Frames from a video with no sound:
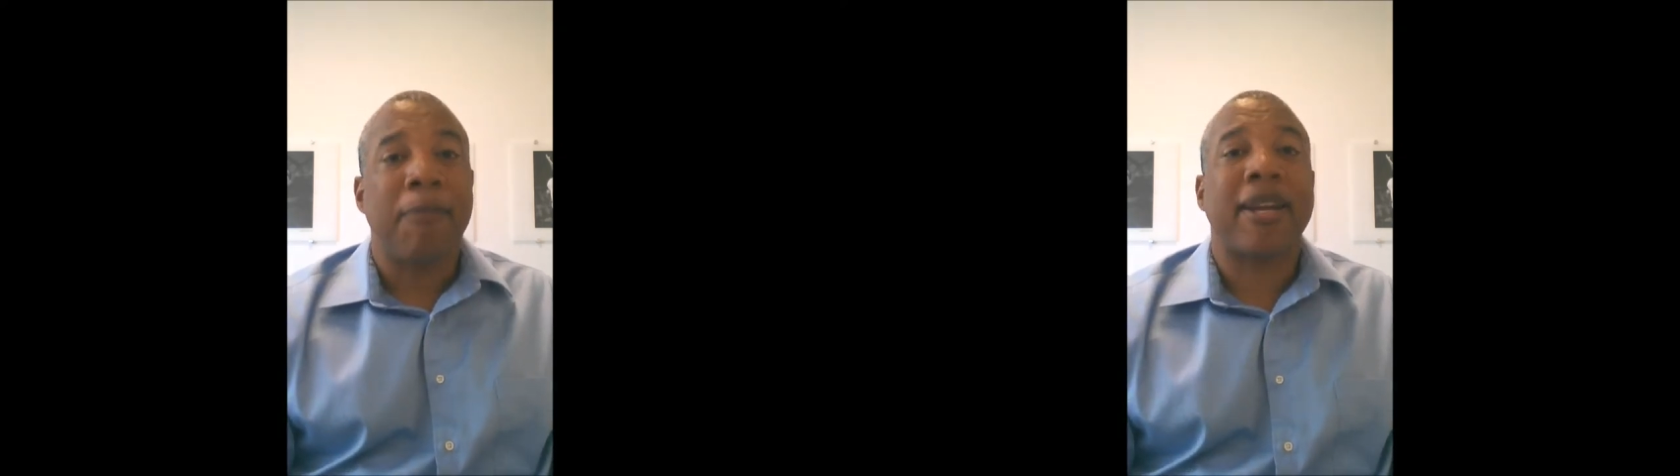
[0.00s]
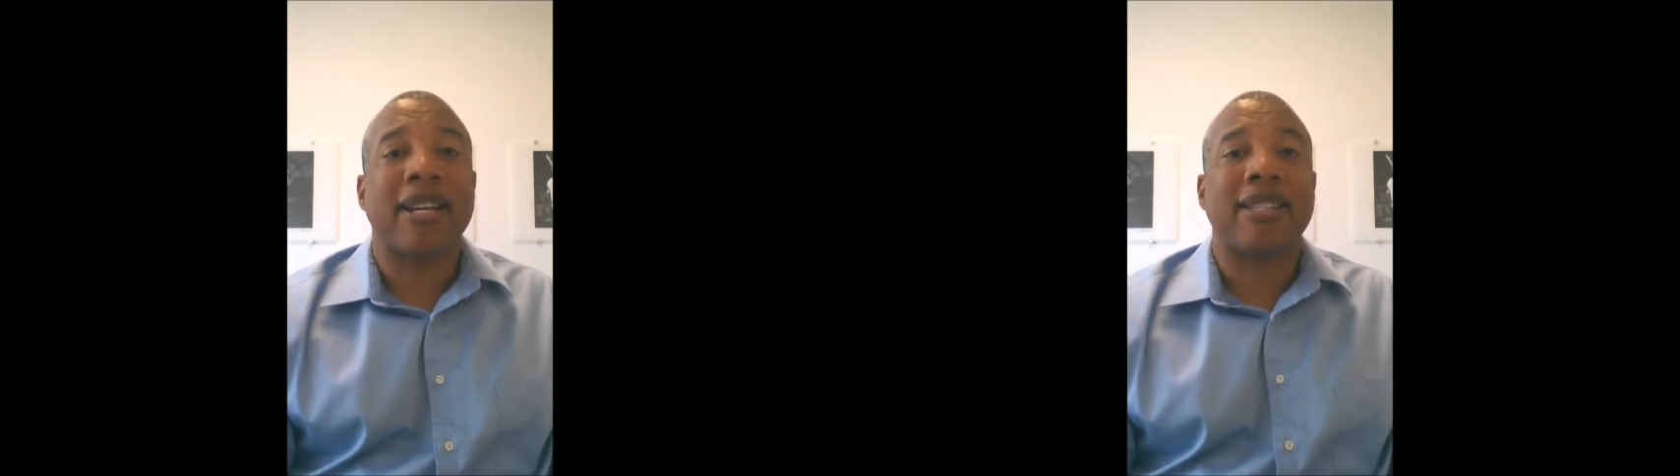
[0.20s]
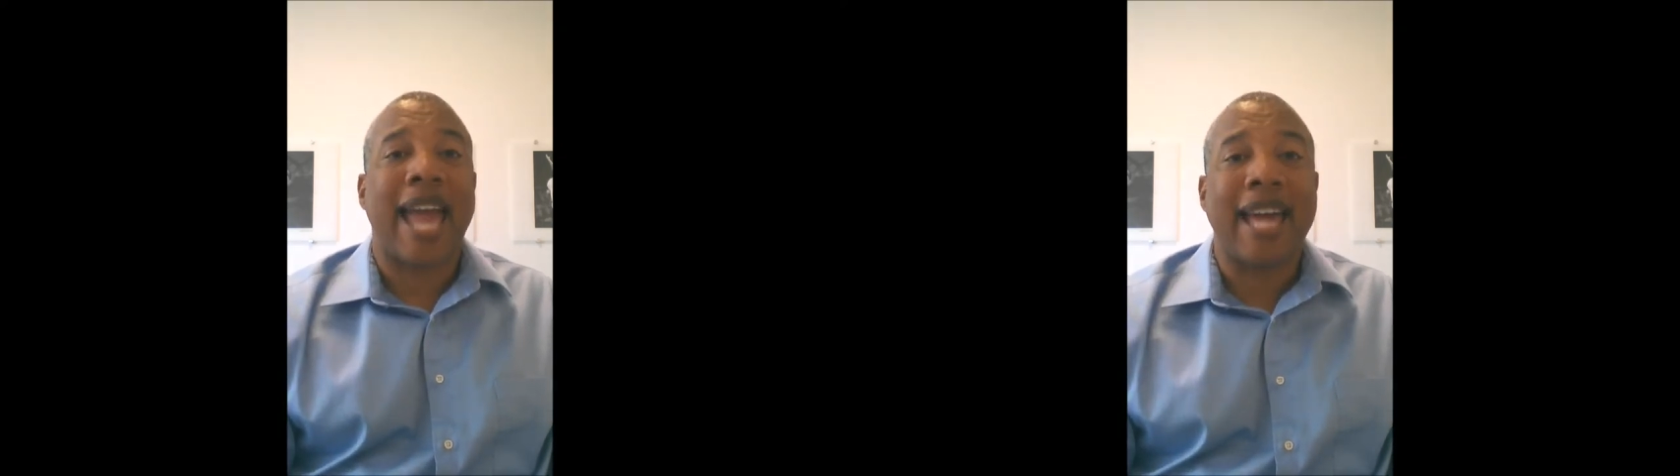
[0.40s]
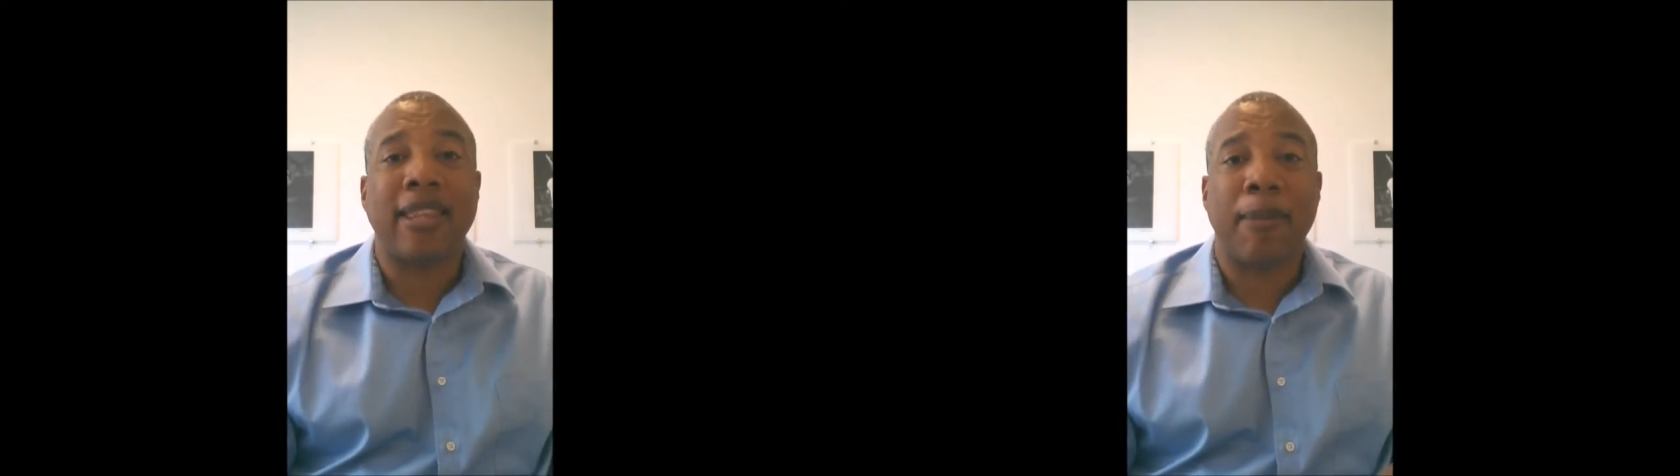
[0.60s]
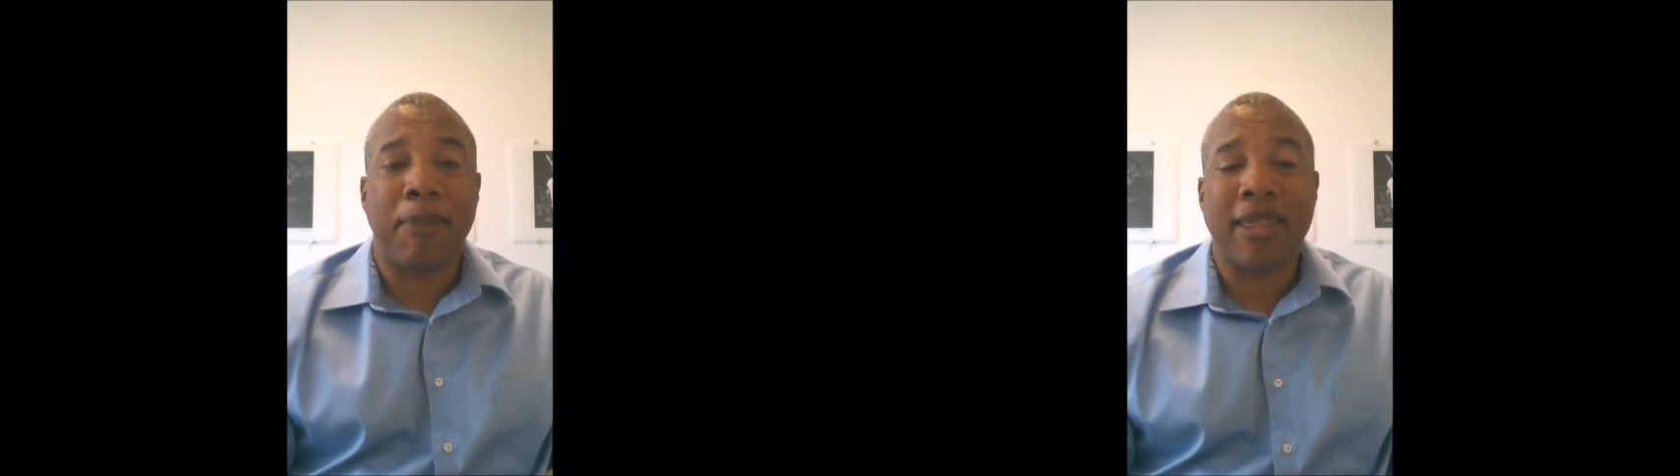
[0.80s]
Because had
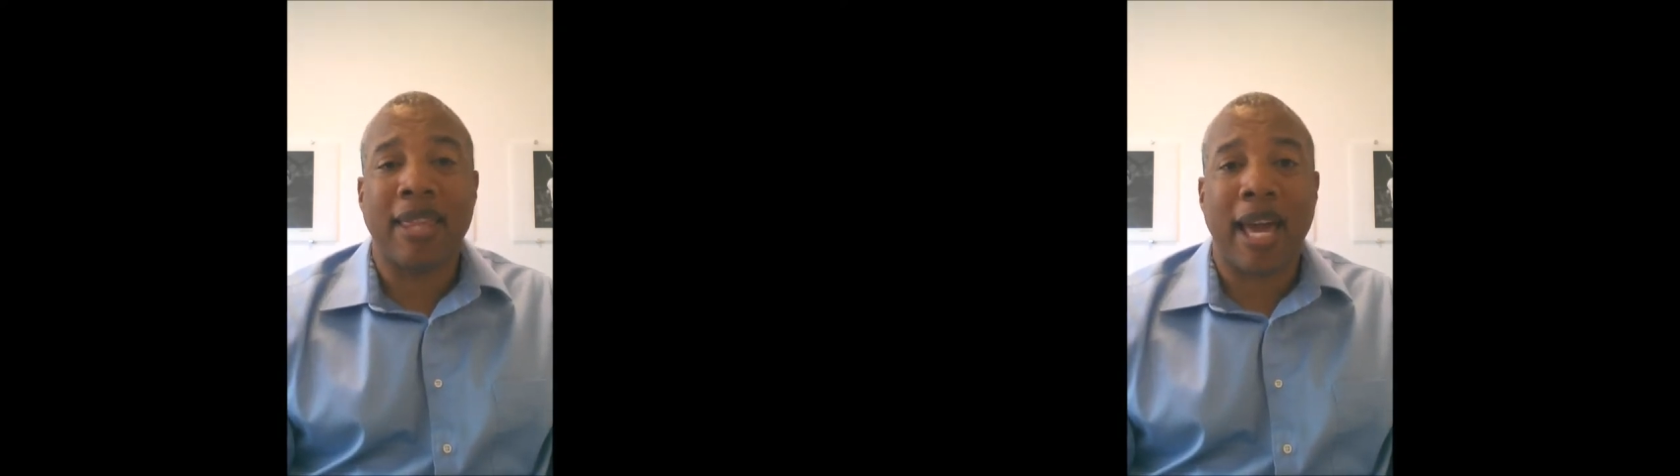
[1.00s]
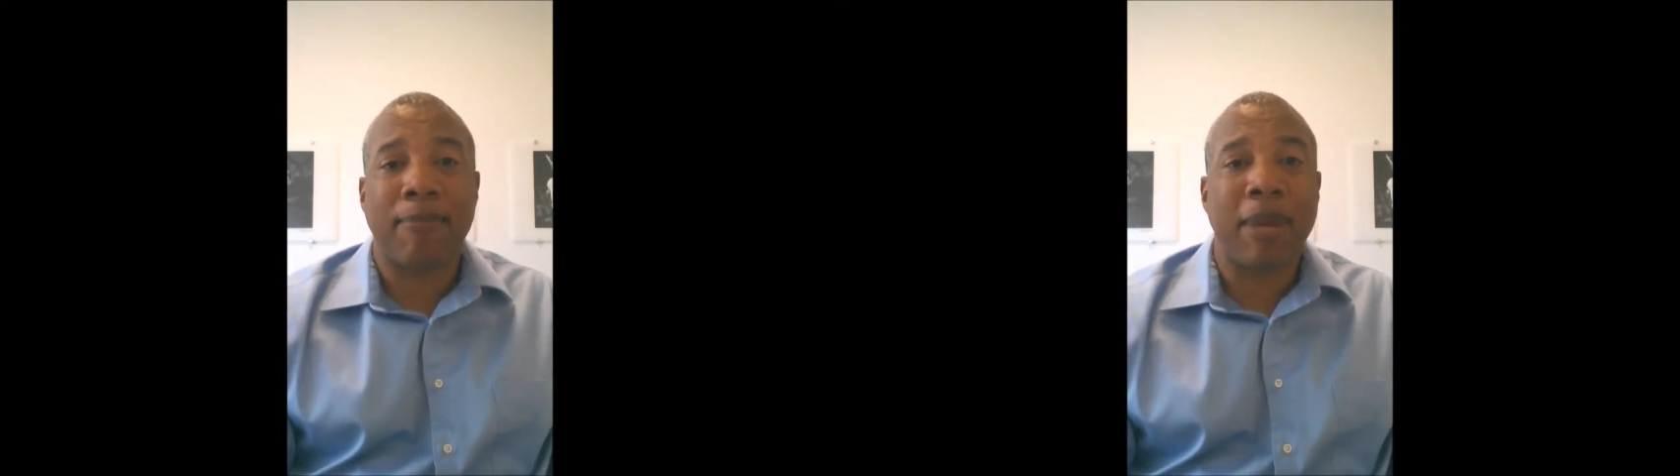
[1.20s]
they been that,